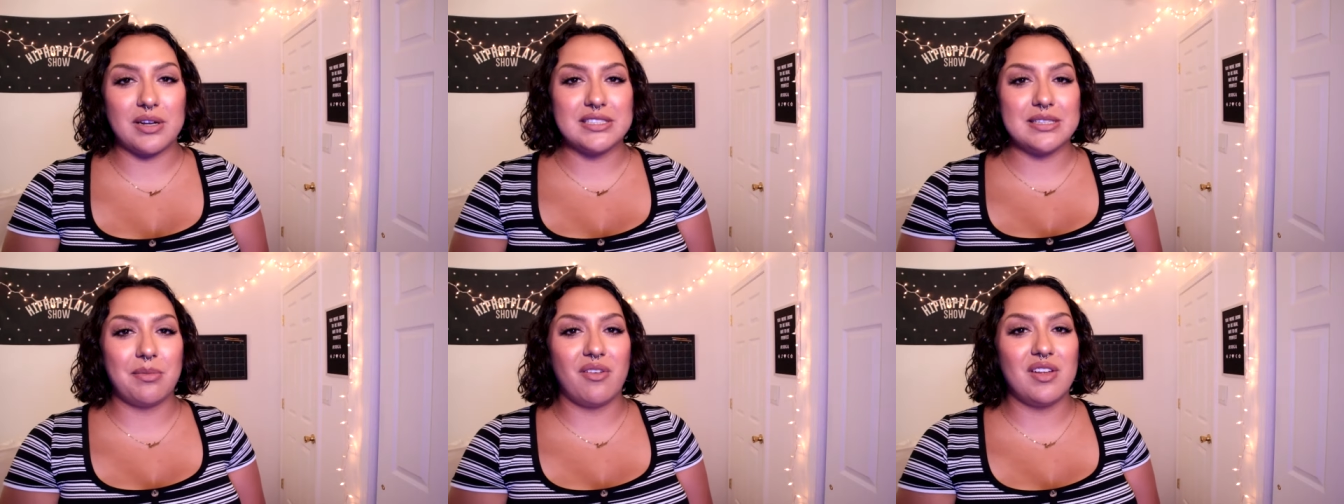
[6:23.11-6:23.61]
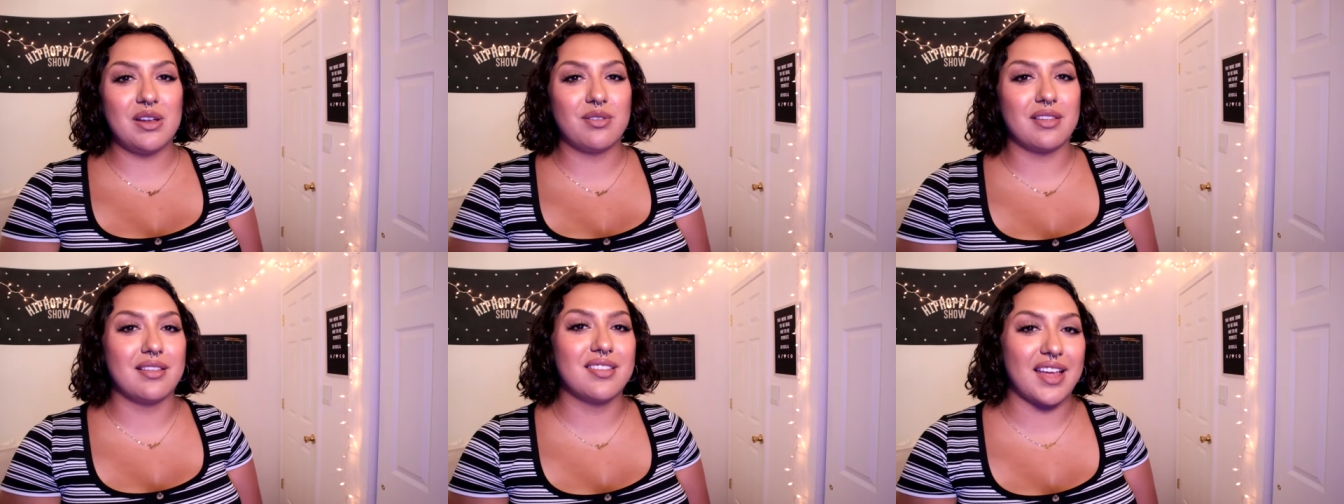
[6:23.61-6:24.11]
Want to see my
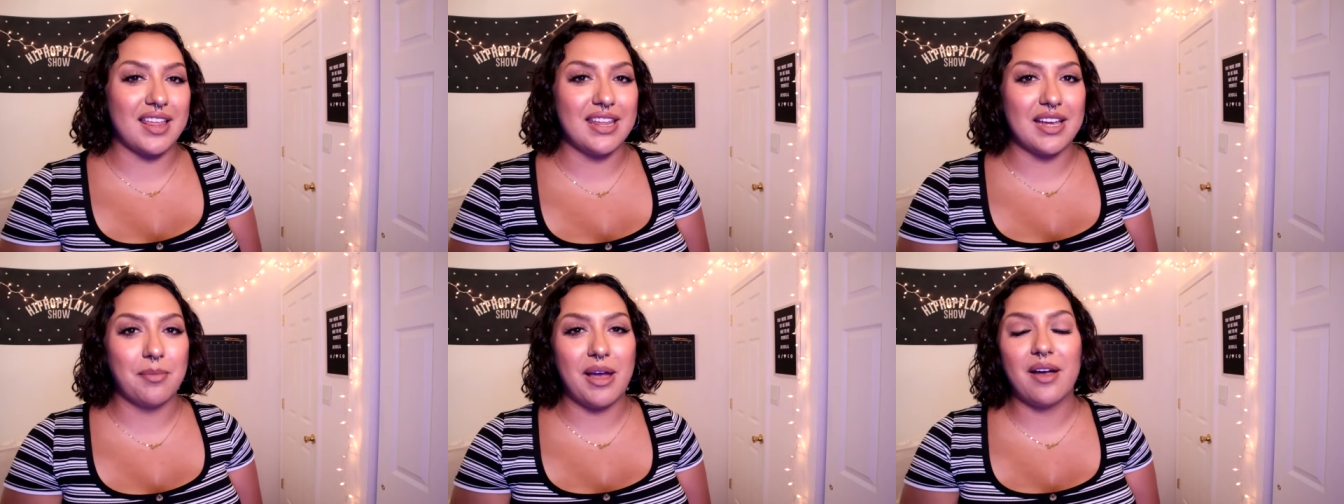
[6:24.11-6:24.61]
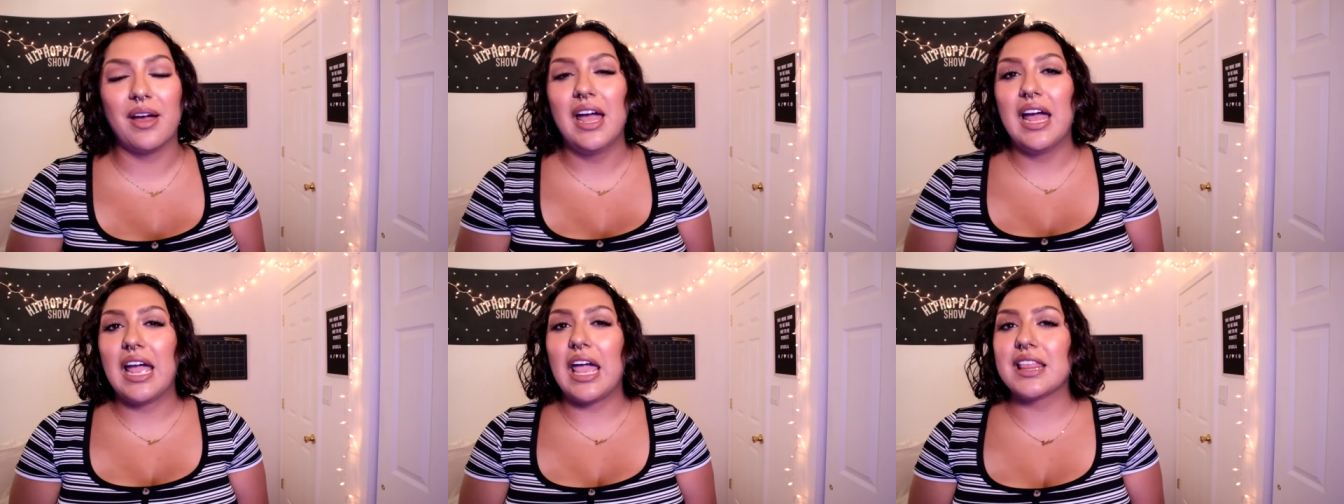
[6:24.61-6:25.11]
videos the second they come out,
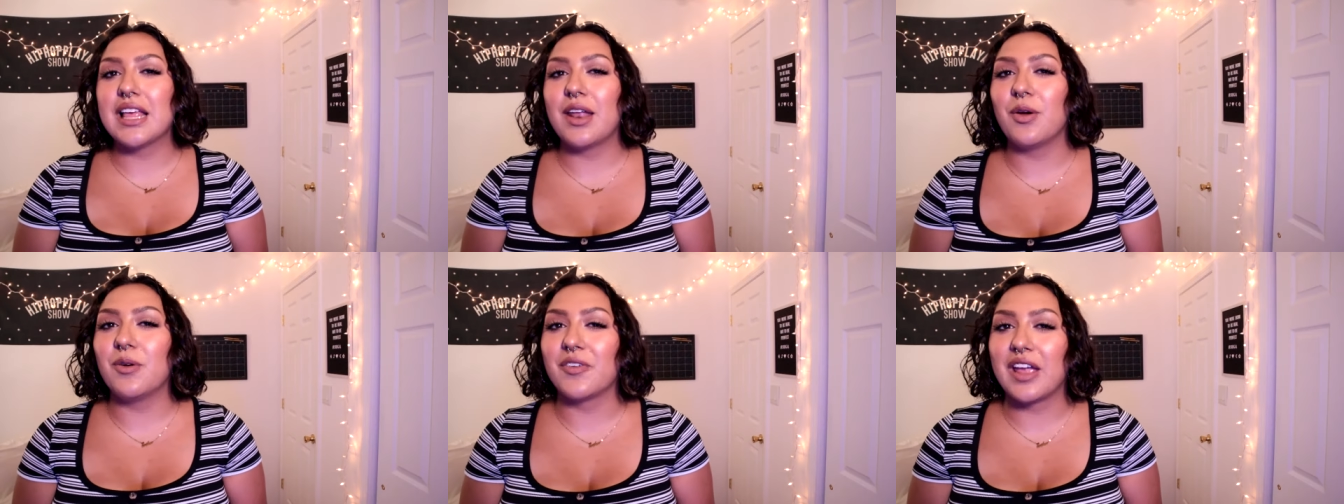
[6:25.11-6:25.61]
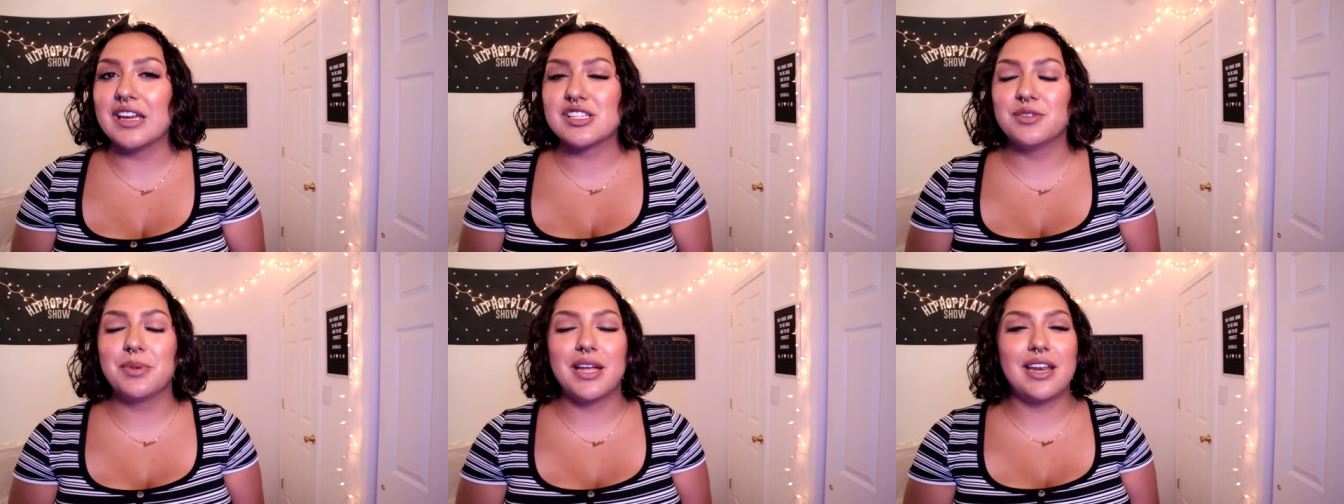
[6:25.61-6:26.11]
hit that
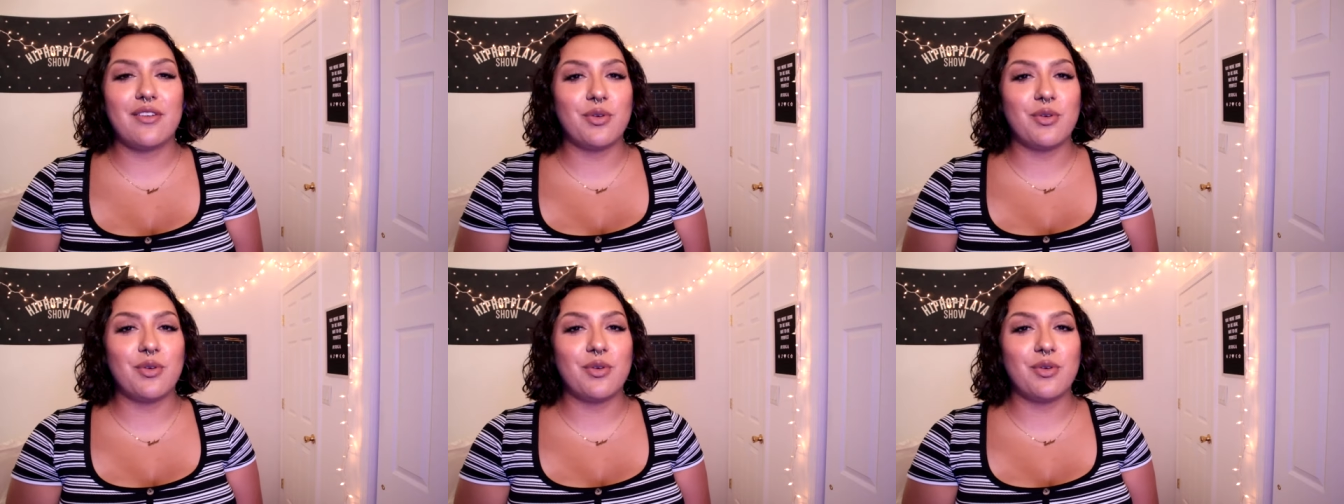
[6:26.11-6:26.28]
notification button.